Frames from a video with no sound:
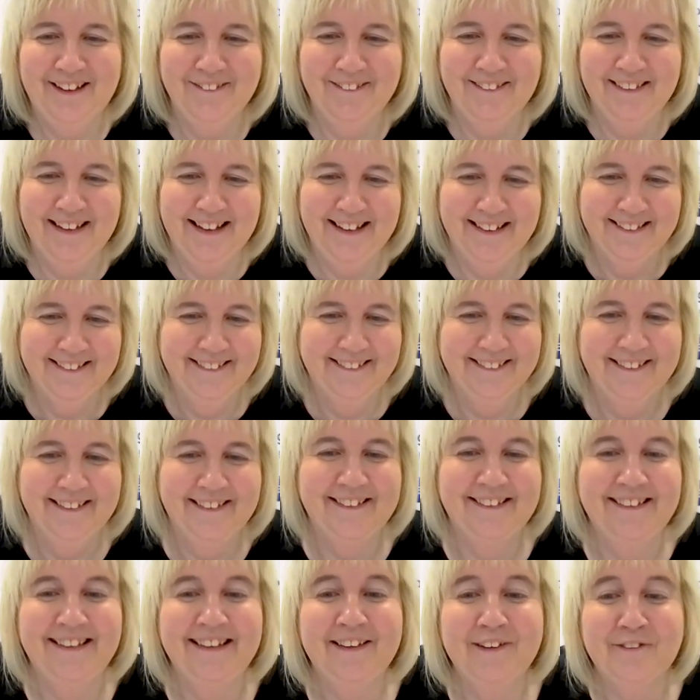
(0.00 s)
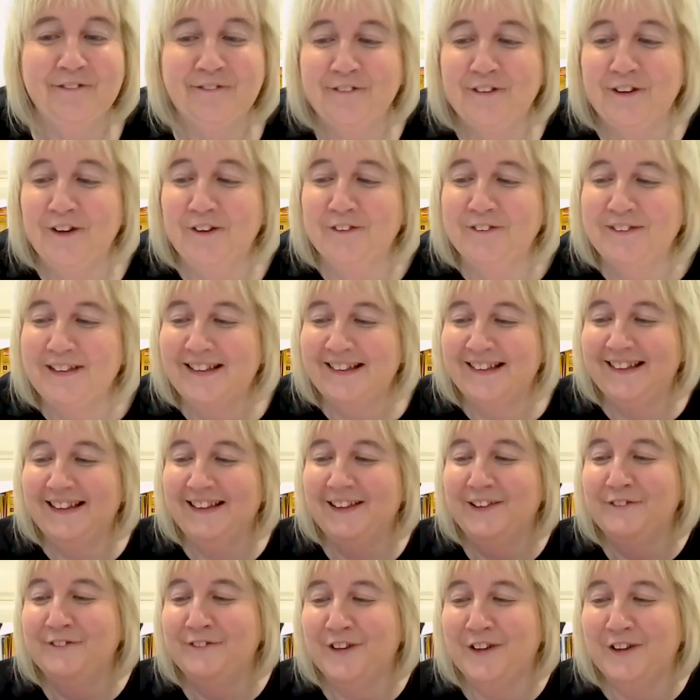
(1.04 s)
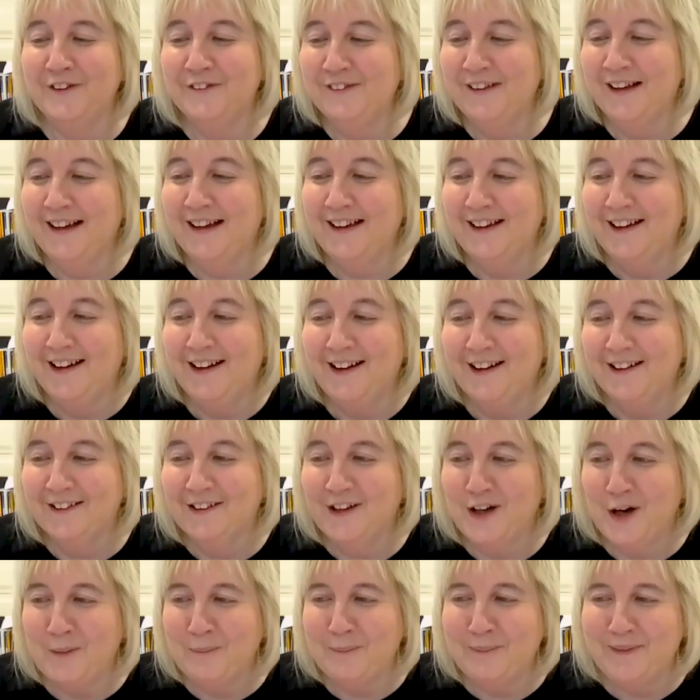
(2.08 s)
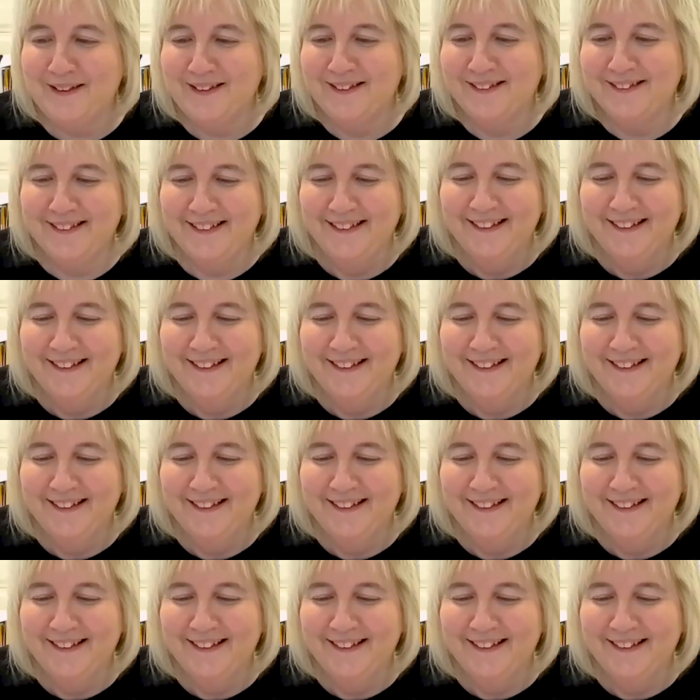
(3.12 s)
out there. Still a few. There's still a few like hard copies